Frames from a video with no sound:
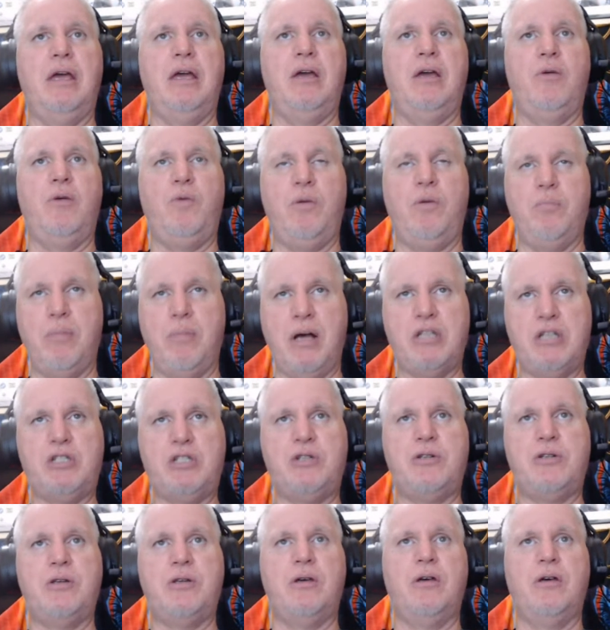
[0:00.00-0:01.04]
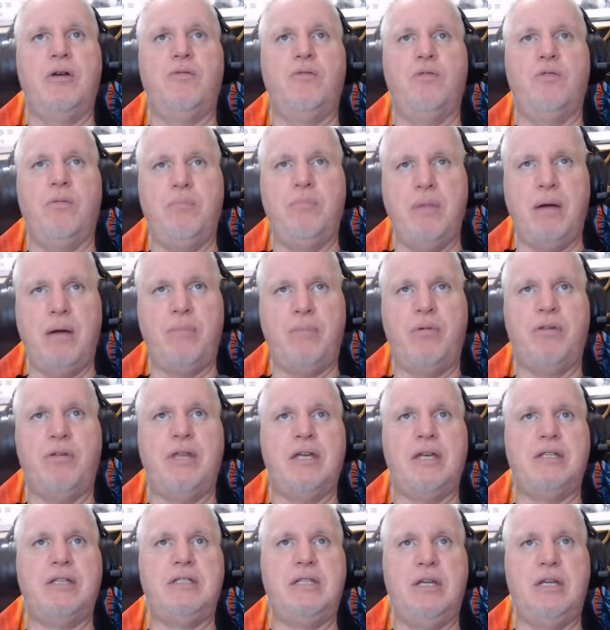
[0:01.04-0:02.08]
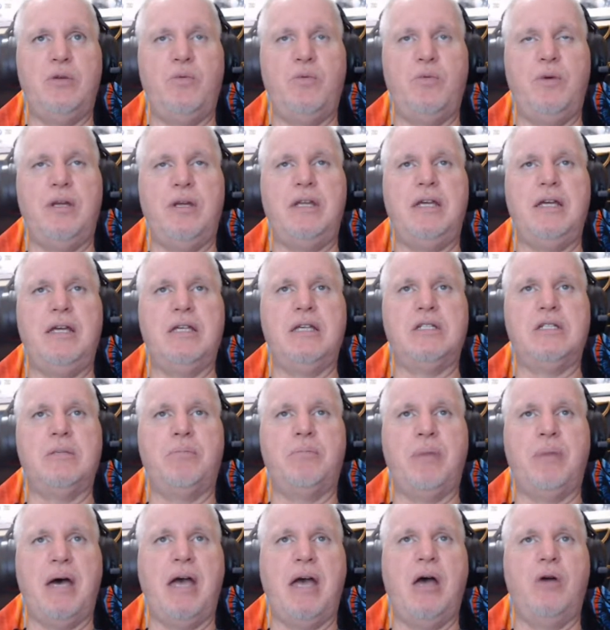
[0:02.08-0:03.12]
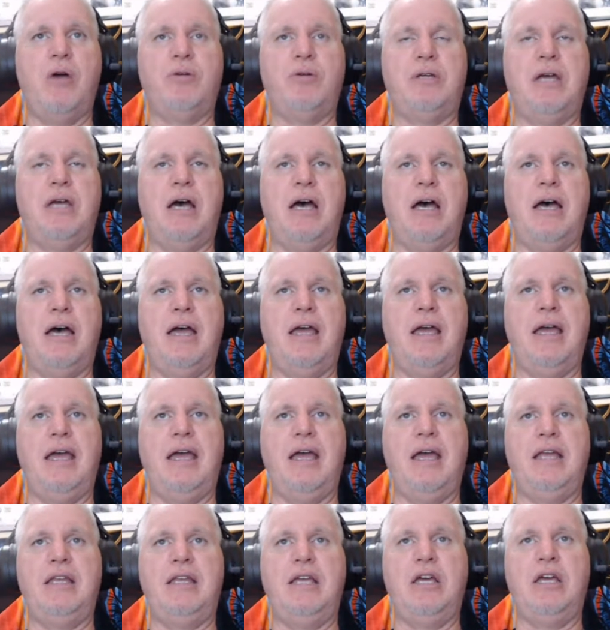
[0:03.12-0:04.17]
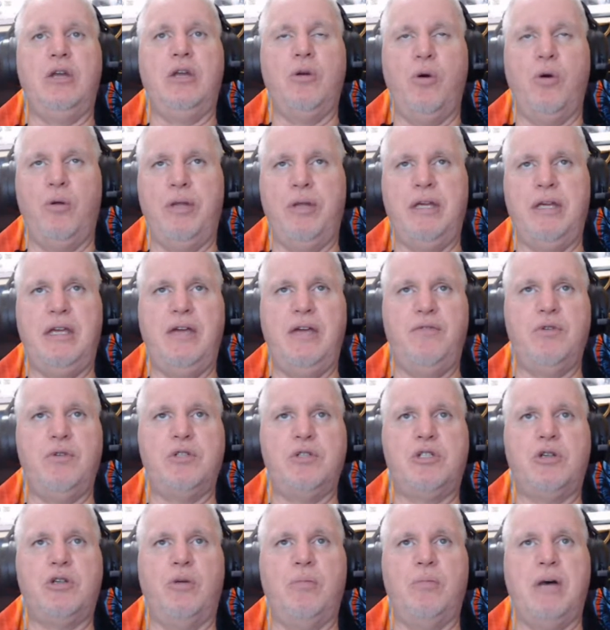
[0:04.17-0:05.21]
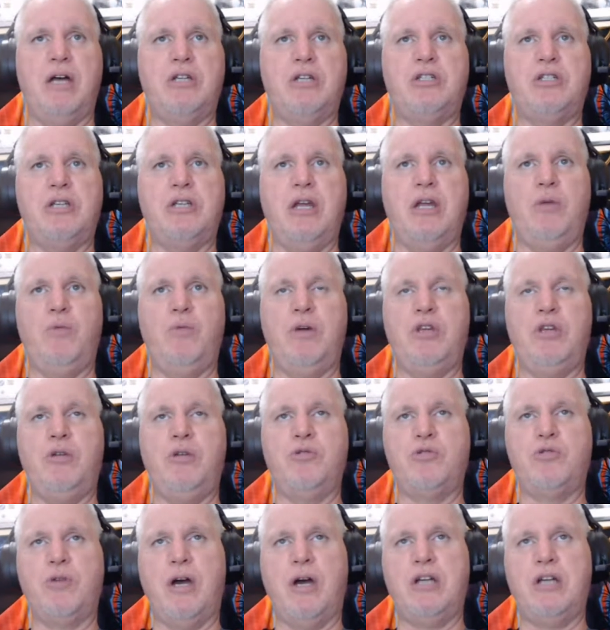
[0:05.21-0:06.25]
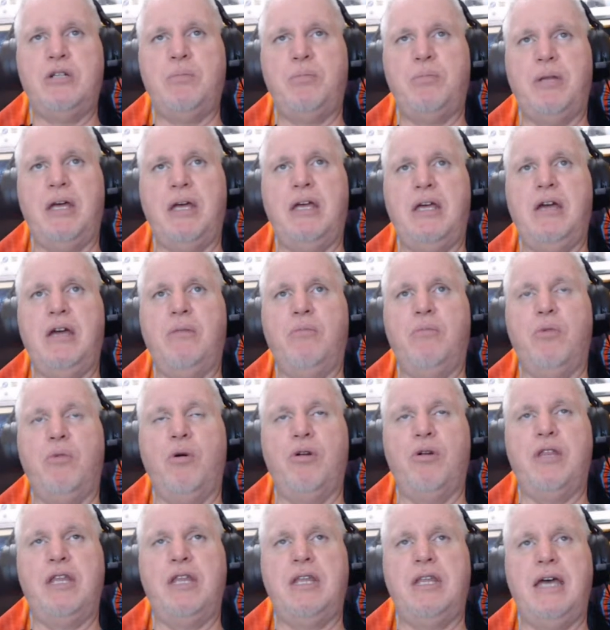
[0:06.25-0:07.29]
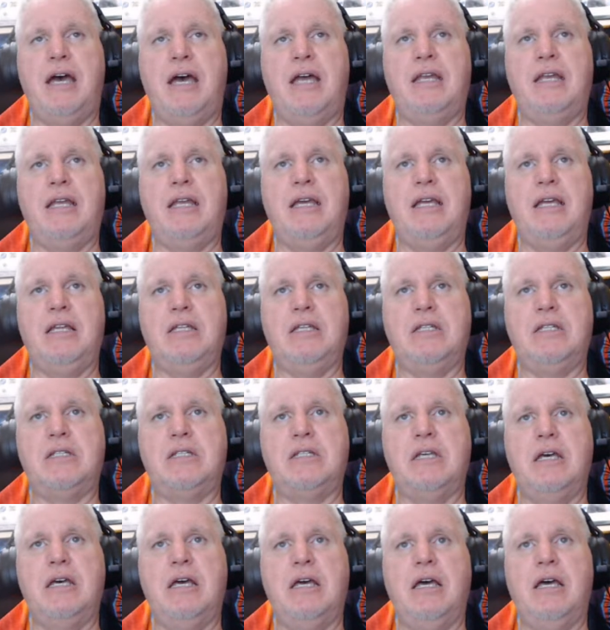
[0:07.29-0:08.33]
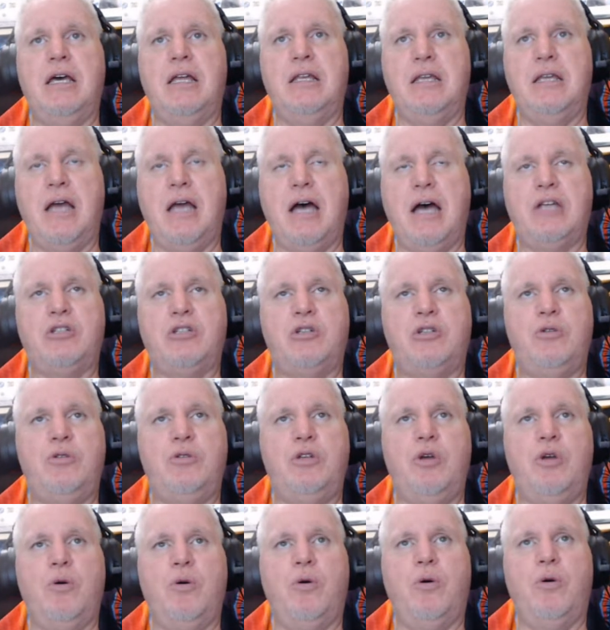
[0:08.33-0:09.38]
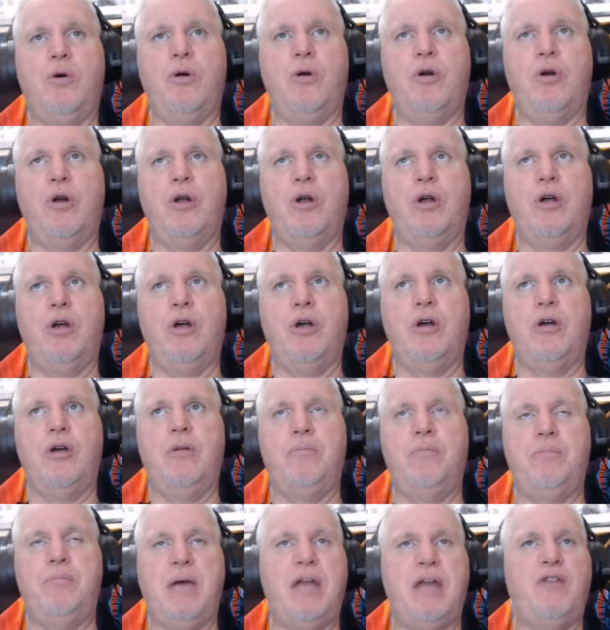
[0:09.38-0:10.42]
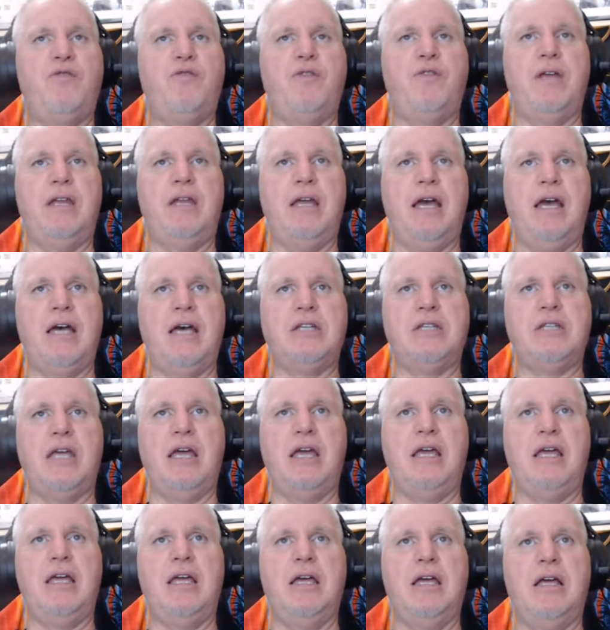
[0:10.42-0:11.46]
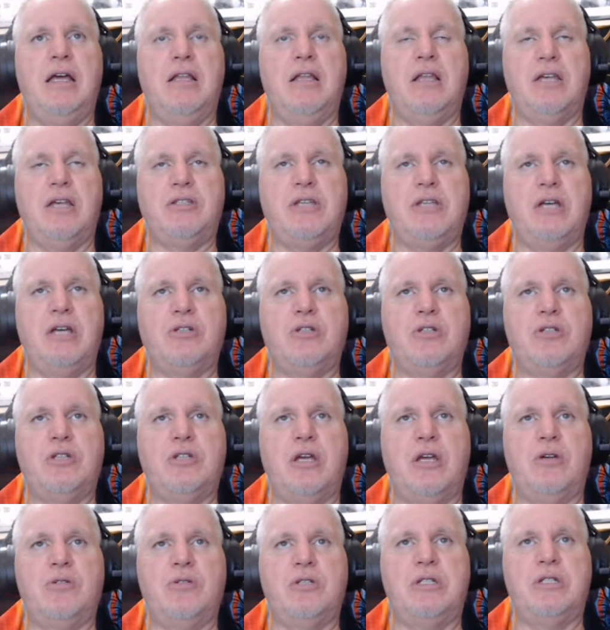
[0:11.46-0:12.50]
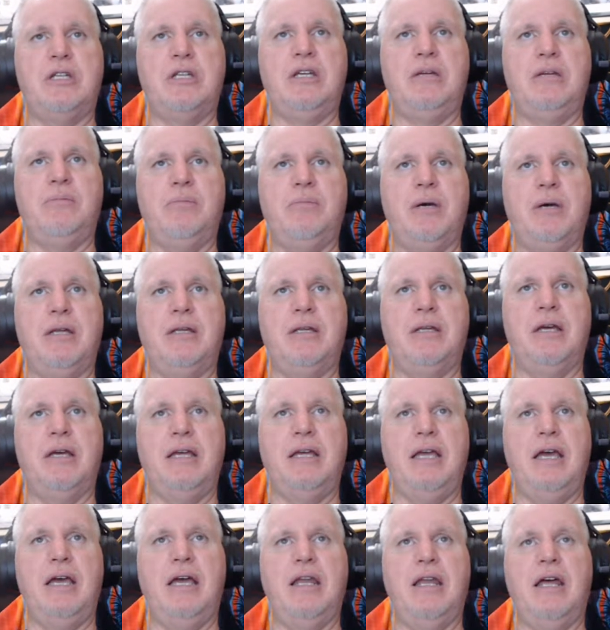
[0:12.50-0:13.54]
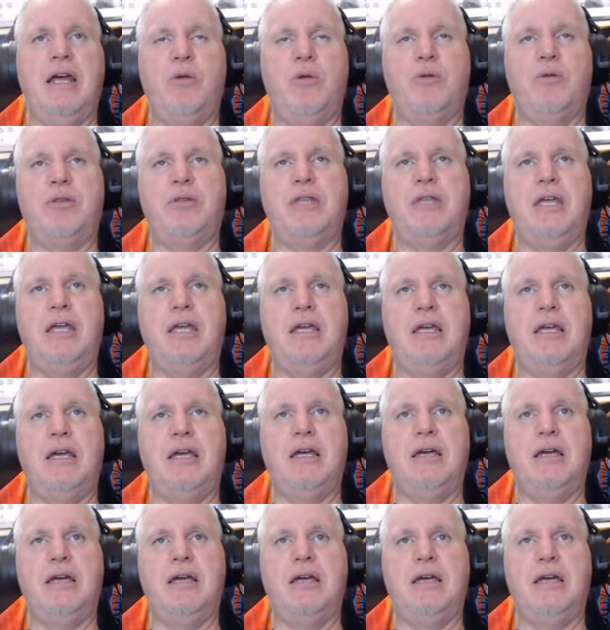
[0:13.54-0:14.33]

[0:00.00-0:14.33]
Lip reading: We must remember that Dinwiddie is a buyout guy and he can only give you so much. And when you try to play him more than that, it is not to your benefit as a Los Angeles Lakers team. But again, I don't think